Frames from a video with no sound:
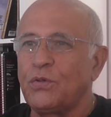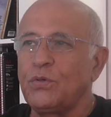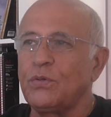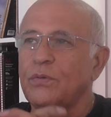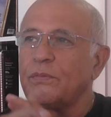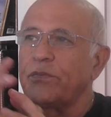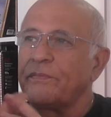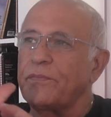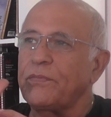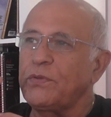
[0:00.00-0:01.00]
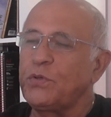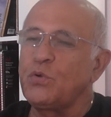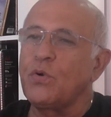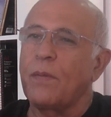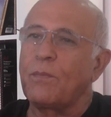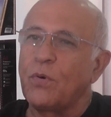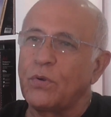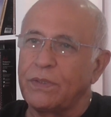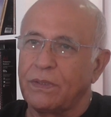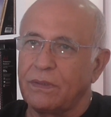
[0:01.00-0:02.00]
You are
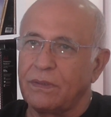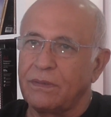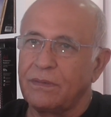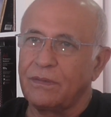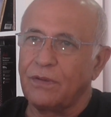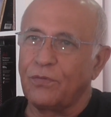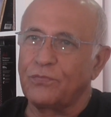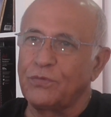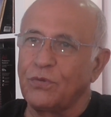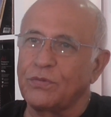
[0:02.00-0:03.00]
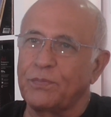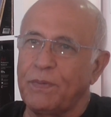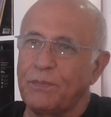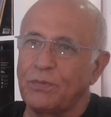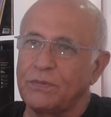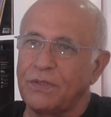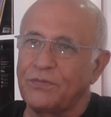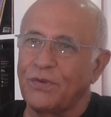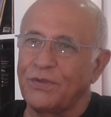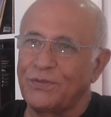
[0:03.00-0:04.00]
model of those people
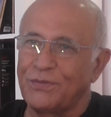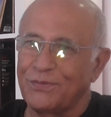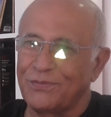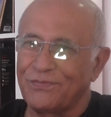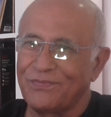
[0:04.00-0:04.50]
that joined you.